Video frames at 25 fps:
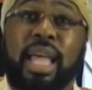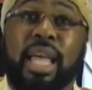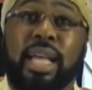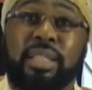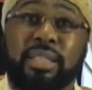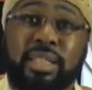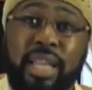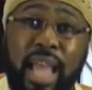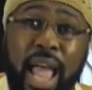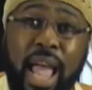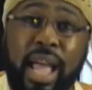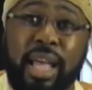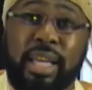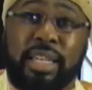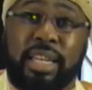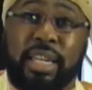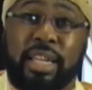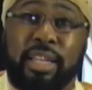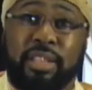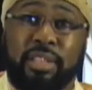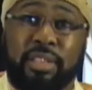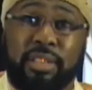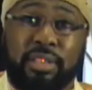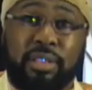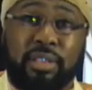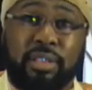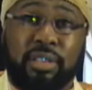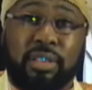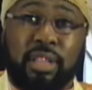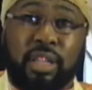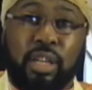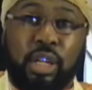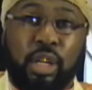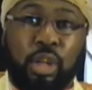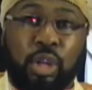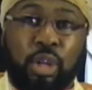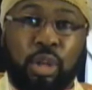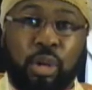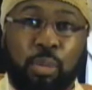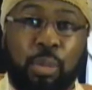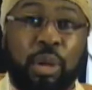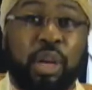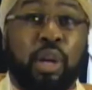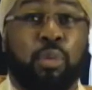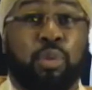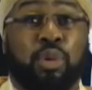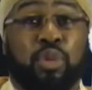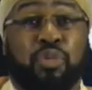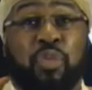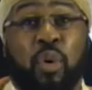Exactly.
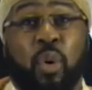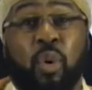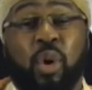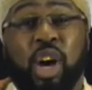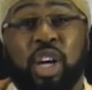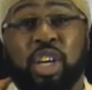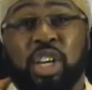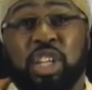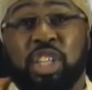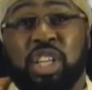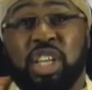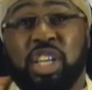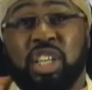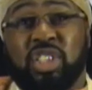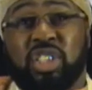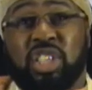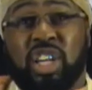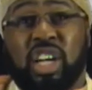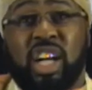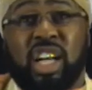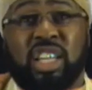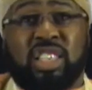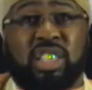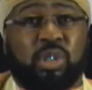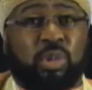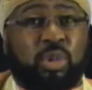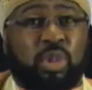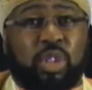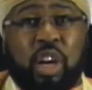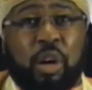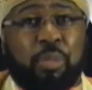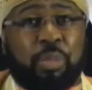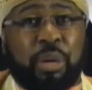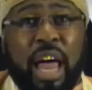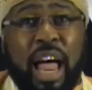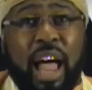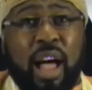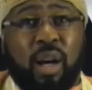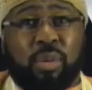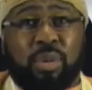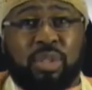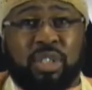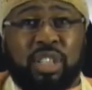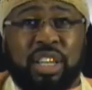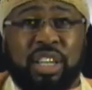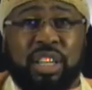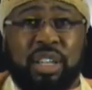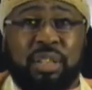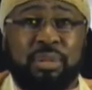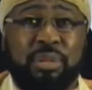But it was 400 years to us. It was a couple of hours
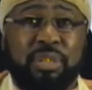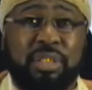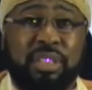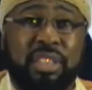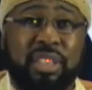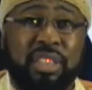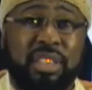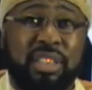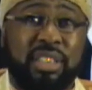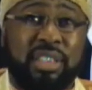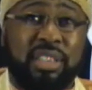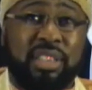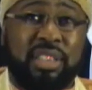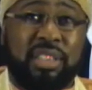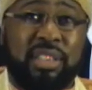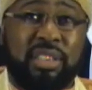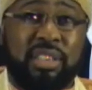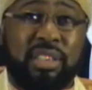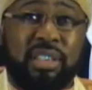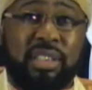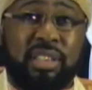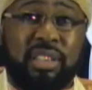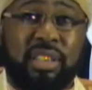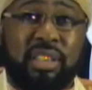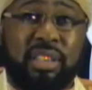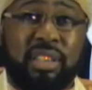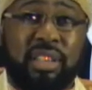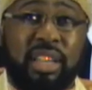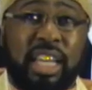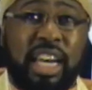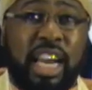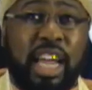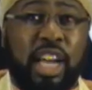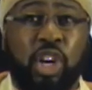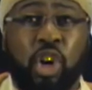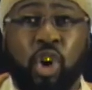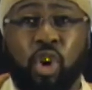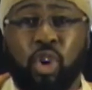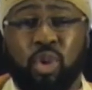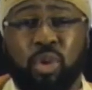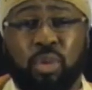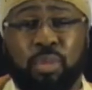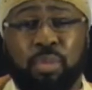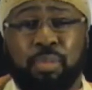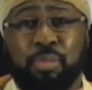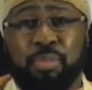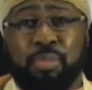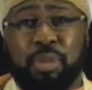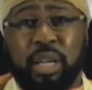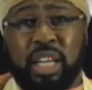to him. It ain't no
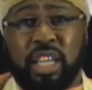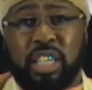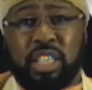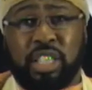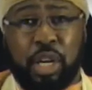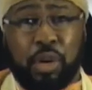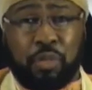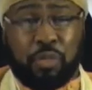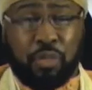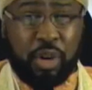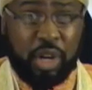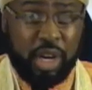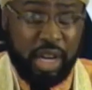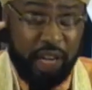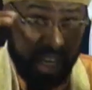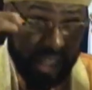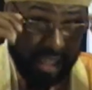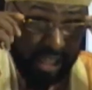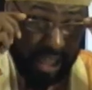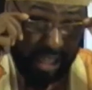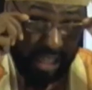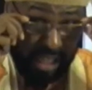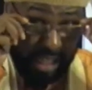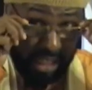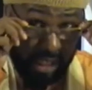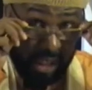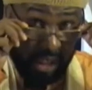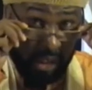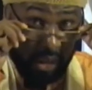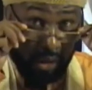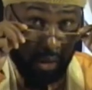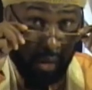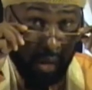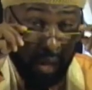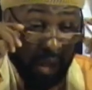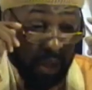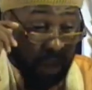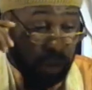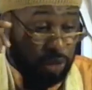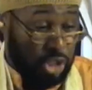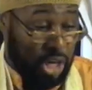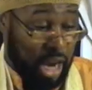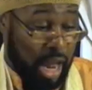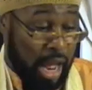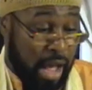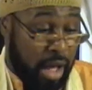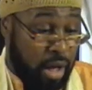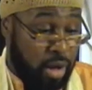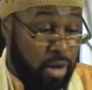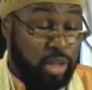different than the little
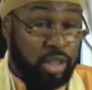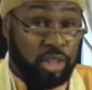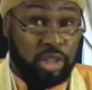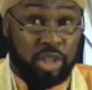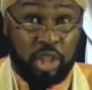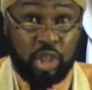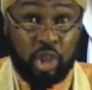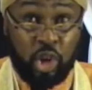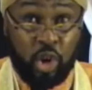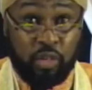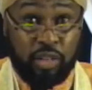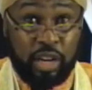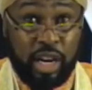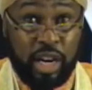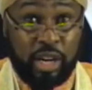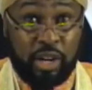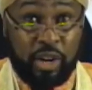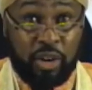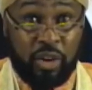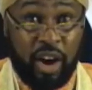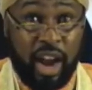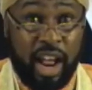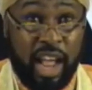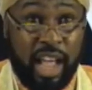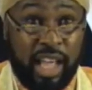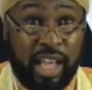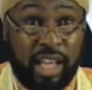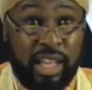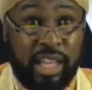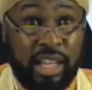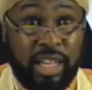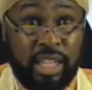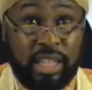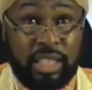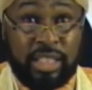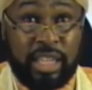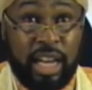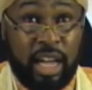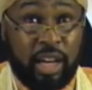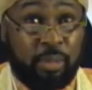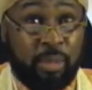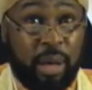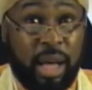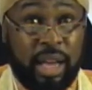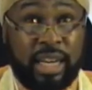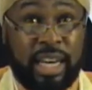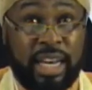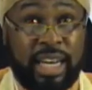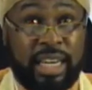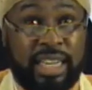child sitting over there crying, talking
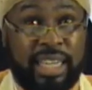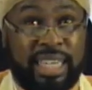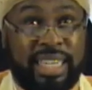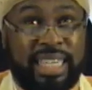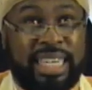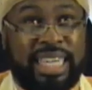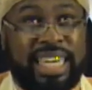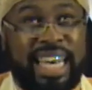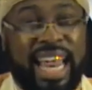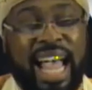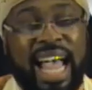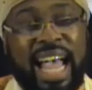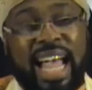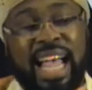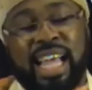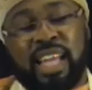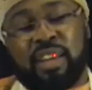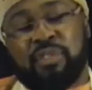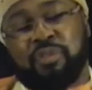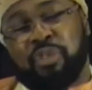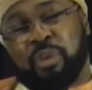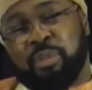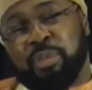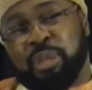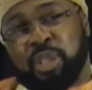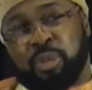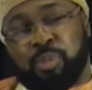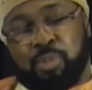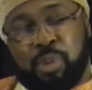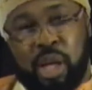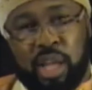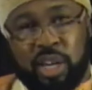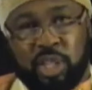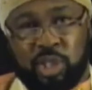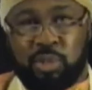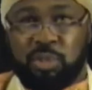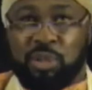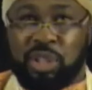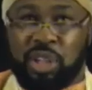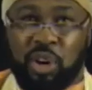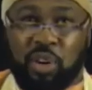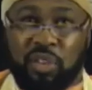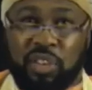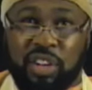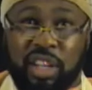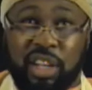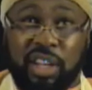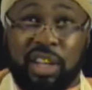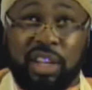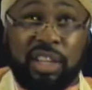about they dying from this punishment
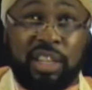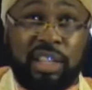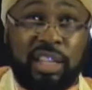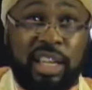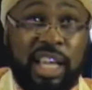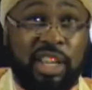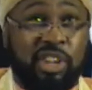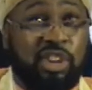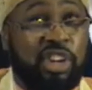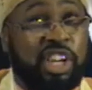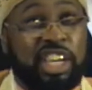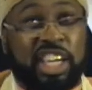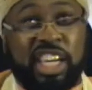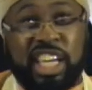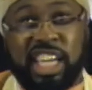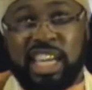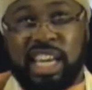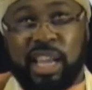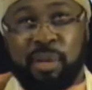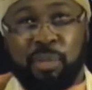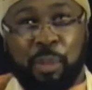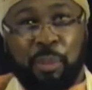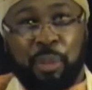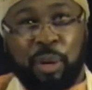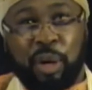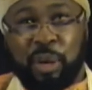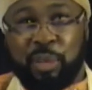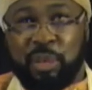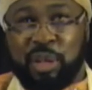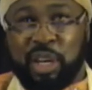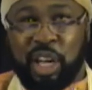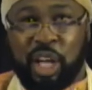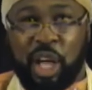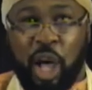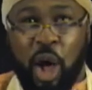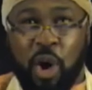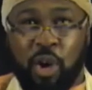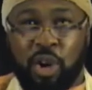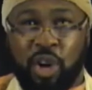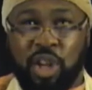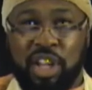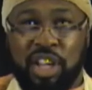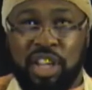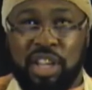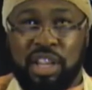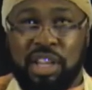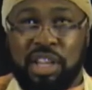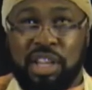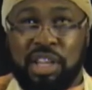over here. And you ain't did nothing but put them in the corner.